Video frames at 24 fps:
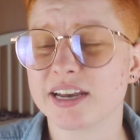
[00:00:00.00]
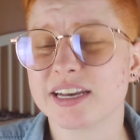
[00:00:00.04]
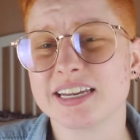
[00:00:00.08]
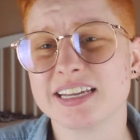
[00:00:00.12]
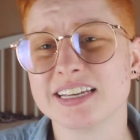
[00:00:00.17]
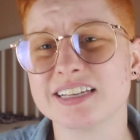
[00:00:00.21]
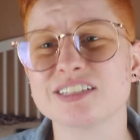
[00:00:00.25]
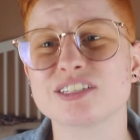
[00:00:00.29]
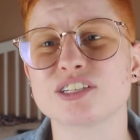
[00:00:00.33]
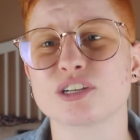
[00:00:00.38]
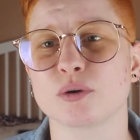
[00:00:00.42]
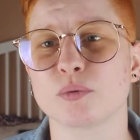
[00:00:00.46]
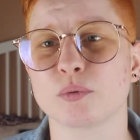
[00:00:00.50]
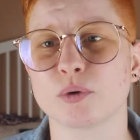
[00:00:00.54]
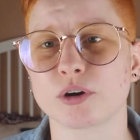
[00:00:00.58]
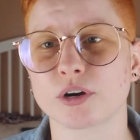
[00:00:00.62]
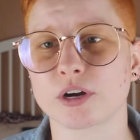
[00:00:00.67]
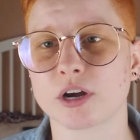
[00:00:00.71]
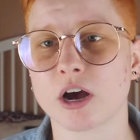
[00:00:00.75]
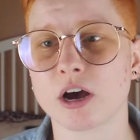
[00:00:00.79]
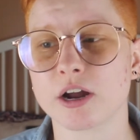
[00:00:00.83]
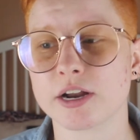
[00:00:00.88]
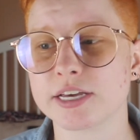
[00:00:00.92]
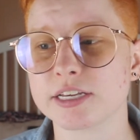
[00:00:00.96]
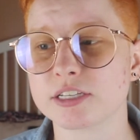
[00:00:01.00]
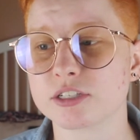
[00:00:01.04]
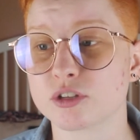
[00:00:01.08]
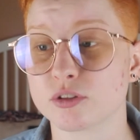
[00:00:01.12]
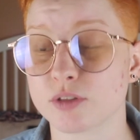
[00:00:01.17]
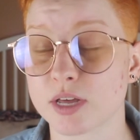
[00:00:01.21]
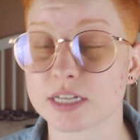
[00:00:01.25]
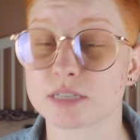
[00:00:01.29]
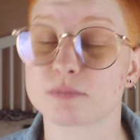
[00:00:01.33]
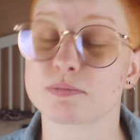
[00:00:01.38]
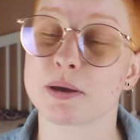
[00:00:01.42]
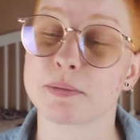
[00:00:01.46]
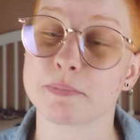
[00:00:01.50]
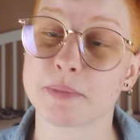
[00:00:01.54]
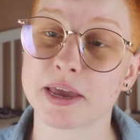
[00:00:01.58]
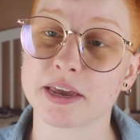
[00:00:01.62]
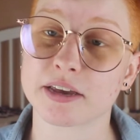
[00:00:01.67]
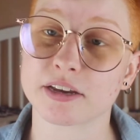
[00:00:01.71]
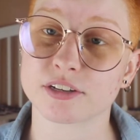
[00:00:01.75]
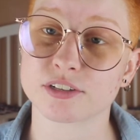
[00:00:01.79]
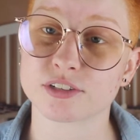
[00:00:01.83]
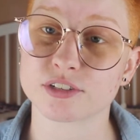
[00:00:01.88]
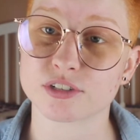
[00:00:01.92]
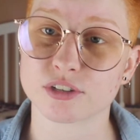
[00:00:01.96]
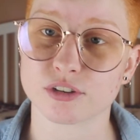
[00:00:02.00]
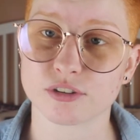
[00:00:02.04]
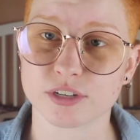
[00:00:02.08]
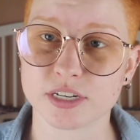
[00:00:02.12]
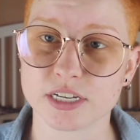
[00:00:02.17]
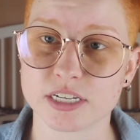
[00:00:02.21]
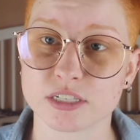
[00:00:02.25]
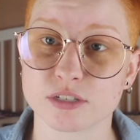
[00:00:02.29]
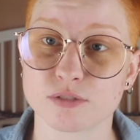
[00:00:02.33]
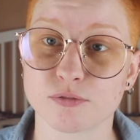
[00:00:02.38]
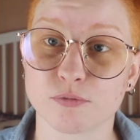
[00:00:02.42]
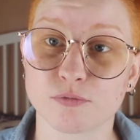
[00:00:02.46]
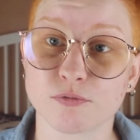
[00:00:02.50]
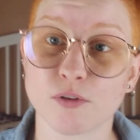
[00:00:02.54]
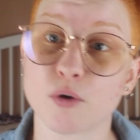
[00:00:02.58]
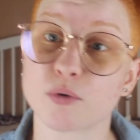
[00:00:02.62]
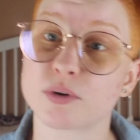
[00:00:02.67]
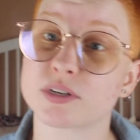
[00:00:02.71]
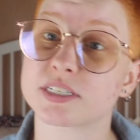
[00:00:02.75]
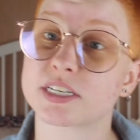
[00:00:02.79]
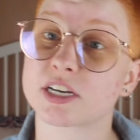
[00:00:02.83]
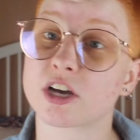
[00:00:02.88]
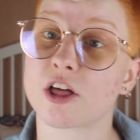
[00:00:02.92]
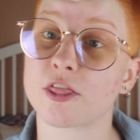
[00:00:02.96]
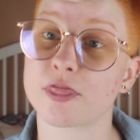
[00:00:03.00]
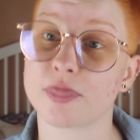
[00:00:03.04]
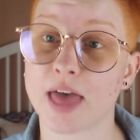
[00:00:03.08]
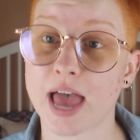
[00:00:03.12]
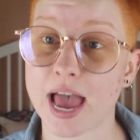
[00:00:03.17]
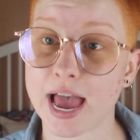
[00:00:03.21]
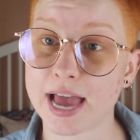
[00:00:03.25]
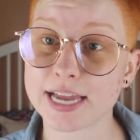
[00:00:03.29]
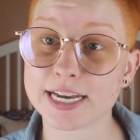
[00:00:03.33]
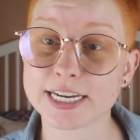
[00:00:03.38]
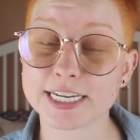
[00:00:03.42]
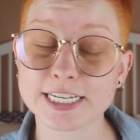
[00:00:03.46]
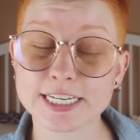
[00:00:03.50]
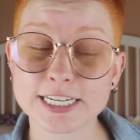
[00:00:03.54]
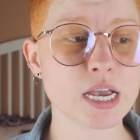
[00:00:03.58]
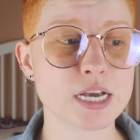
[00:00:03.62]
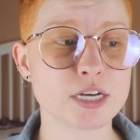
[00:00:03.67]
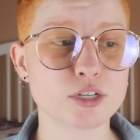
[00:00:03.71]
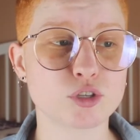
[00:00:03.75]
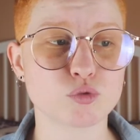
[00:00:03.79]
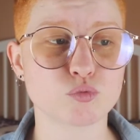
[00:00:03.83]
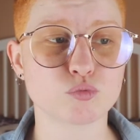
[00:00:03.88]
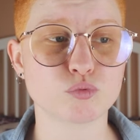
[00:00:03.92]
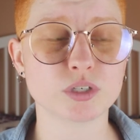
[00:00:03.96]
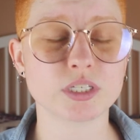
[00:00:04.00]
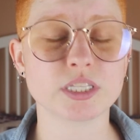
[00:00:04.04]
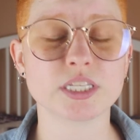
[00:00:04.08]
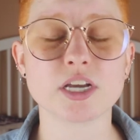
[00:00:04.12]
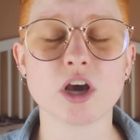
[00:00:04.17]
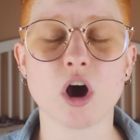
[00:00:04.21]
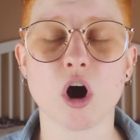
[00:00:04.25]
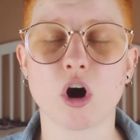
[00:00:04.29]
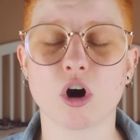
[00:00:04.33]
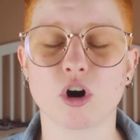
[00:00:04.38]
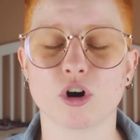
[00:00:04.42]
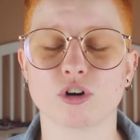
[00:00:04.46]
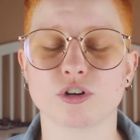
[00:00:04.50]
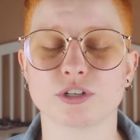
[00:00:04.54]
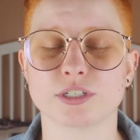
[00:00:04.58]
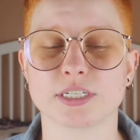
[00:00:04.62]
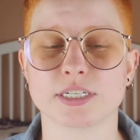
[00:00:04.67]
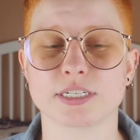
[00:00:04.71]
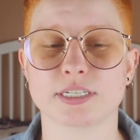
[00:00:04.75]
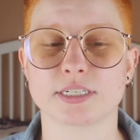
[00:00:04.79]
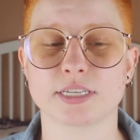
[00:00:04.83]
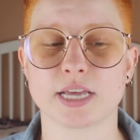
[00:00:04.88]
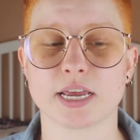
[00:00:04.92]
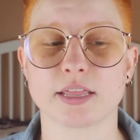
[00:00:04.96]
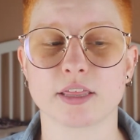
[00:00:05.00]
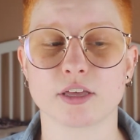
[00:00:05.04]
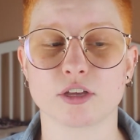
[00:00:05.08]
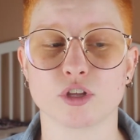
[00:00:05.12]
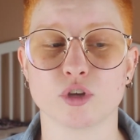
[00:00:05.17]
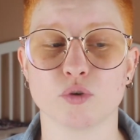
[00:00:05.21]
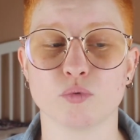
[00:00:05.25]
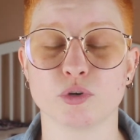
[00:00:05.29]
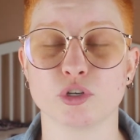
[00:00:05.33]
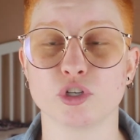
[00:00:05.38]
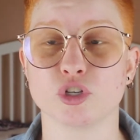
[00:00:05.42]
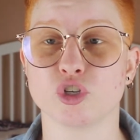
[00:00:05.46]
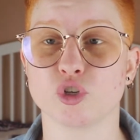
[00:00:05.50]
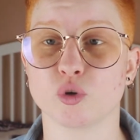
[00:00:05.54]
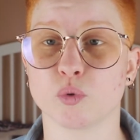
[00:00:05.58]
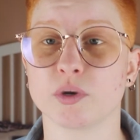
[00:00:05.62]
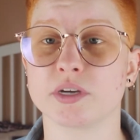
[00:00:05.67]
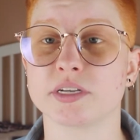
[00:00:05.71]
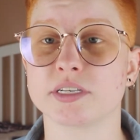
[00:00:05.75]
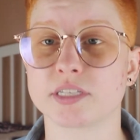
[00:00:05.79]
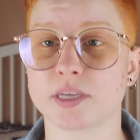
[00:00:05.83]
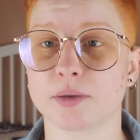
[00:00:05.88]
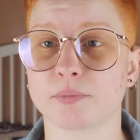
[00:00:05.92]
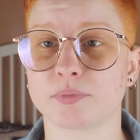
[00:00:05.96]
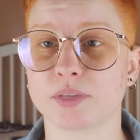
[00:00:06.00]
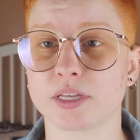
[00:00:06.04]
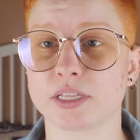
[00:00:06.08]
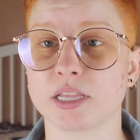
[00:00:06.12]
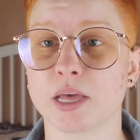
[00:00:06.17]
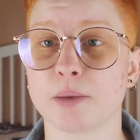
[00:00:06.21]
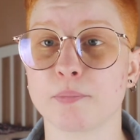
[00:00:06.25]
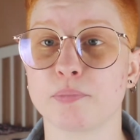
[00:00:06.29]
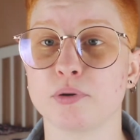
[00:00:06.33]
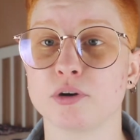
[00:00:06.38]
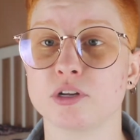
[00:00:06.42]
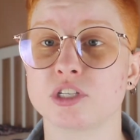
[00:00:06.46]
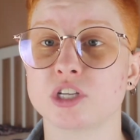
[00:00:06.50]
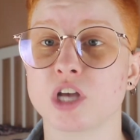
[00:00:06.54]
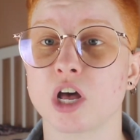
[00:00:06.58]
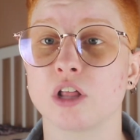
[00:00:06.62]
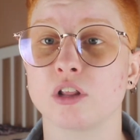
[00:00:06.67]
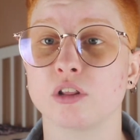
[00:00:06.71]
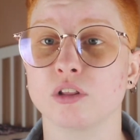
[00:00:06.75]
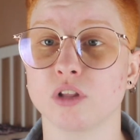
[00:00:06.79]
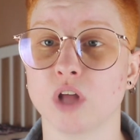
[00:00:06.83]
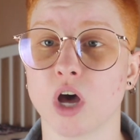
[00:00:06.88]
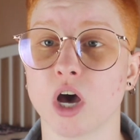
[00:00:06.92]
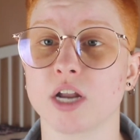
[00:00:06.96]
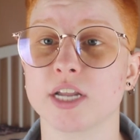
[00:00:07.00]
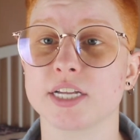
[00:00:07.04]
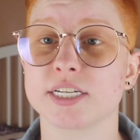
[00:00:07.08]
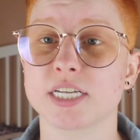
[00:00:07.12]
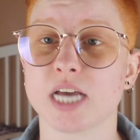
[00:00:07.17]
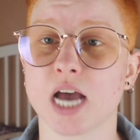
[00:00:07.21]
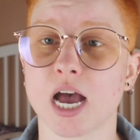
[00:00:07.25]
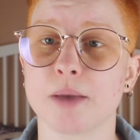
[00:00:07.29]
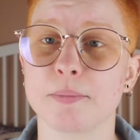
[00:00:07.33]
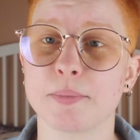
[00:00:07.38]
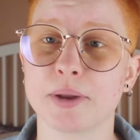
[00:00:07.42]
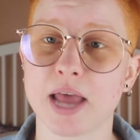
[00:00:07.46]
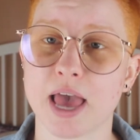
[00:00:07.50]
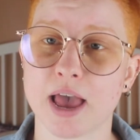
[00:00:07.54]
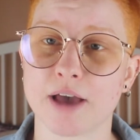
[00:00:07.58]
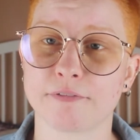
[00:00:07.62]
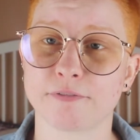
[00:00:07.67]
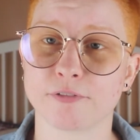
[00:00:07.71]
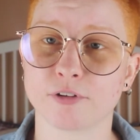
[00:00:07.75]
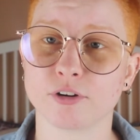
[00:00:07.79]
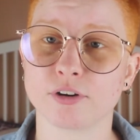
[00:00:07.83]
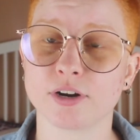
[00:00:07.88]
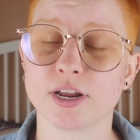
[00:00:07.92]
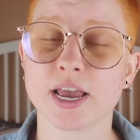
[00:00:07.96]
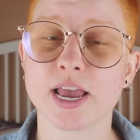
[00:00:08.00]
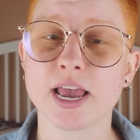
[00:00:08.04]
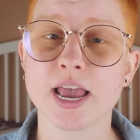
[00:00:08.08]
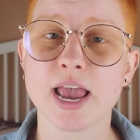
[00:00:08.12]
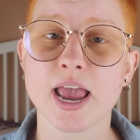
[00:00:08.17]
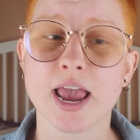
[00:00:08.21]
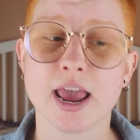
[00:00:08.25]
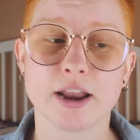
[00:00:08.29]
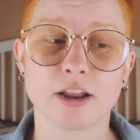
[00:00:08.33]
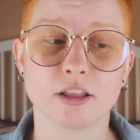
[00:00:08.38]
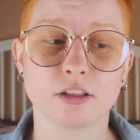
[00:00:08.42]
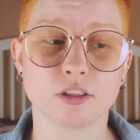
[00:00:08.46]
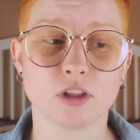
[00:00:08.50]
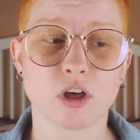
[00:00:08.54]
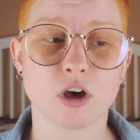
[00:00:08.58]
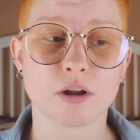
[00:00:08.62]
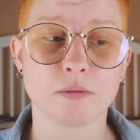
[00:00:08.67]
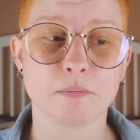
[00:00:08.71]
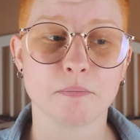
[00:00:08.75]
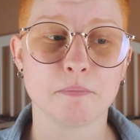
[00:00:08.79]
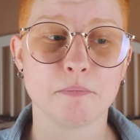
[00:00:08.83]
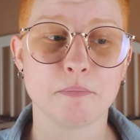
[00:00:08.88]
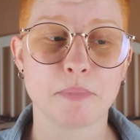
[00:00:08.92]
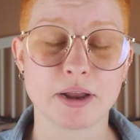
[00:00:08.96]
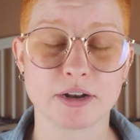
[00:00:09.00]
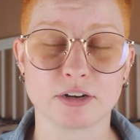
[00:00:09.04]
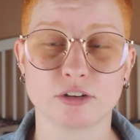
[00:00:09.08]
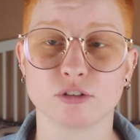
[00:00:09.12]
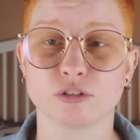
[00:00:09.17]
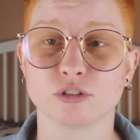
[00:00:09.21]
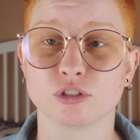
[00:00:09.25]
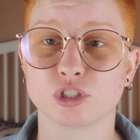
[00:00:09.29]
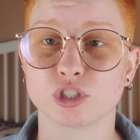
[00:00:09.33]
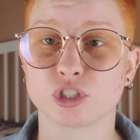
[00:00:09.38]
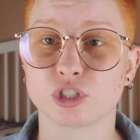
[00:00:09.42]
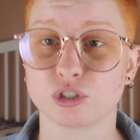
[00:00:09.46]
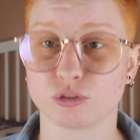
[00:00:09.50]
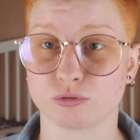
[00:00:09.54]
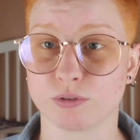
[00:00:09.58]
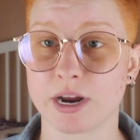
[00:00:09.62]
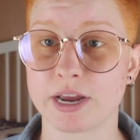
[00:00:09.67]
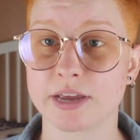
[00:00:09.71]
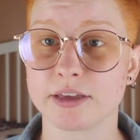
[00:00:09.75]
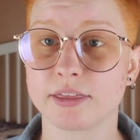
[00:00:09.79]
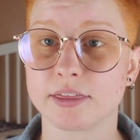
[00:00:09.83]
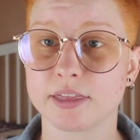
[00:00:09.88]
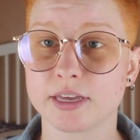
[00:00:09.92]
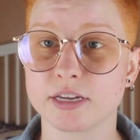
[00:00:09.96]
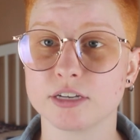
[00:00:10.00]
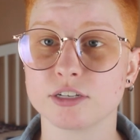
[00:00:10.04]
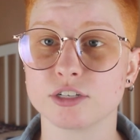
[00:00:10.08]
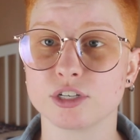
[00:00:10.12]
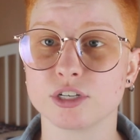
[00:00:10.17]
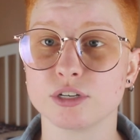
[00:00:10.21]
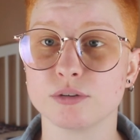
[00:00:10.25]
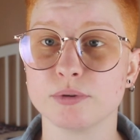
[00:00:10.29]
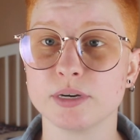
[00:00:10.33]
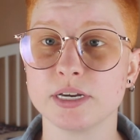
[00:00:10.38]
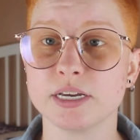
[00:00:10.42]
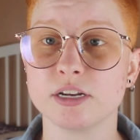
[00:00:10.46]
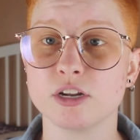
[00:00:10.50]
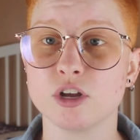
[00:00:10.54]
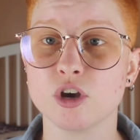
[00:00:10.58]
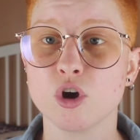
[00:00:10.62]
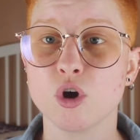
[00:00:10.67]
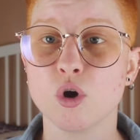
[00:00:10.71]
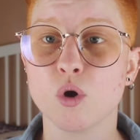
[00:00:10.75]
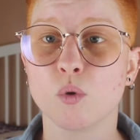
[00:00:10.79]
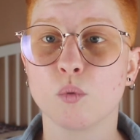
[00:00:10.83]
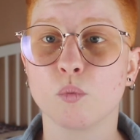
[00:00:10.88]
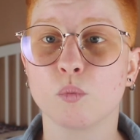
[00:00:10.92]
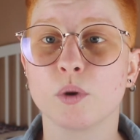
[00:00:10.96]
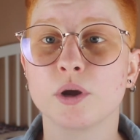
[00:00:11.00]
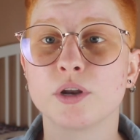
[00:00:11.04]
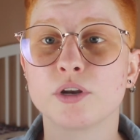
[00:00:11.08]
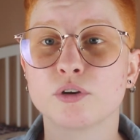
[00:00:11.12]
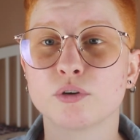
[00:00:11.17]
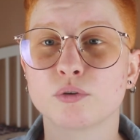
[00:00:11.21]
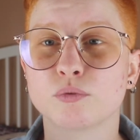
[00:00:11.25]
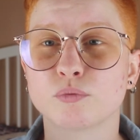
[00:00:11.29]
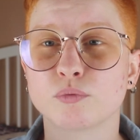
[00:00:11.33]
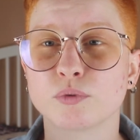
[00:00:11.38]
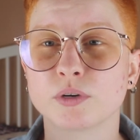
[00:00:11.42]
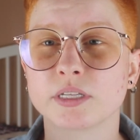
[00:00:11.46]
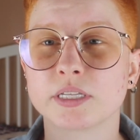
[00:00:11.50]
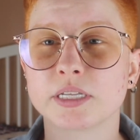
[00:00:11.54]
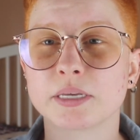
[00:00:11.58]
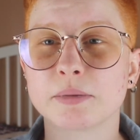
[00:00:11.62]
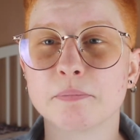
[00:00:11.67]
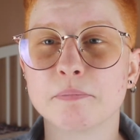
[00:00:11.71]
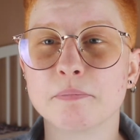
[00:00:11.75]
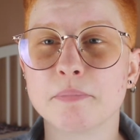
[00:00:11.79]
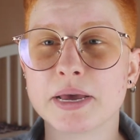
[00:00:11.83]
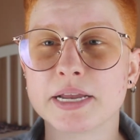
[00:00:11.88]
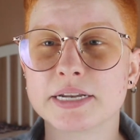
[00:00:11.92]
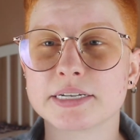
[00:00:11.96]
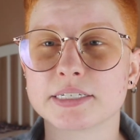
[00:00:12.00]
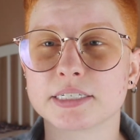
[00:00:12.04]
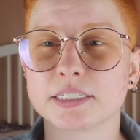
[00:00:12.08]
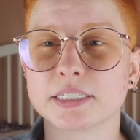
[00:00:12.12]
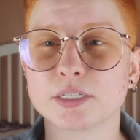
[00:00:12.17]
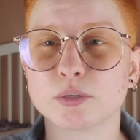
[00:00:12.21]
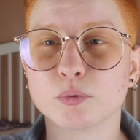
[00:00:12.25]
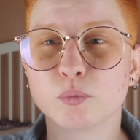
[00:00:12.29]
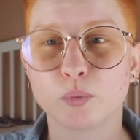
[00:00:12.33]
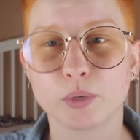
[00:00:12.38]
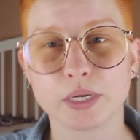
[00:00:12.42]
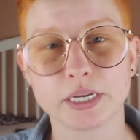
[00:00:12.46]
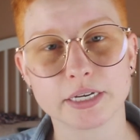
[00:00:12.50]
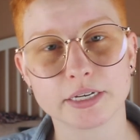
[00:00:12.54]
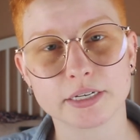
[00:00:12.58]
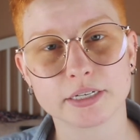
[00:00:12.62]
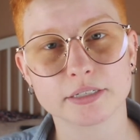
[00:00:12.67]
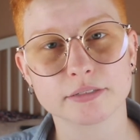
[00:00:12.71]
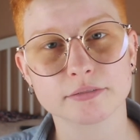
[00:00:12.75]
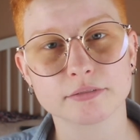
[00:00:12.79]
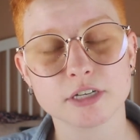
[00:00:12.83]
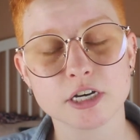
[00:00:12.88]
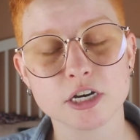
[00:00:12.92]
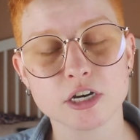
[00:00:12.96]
need to work on it. So that's my main concern, is focusing on that. It's really hard to say that you enjoy something that puts a lot of time and effort and a lot of mental strength into it when you're really mentally weak.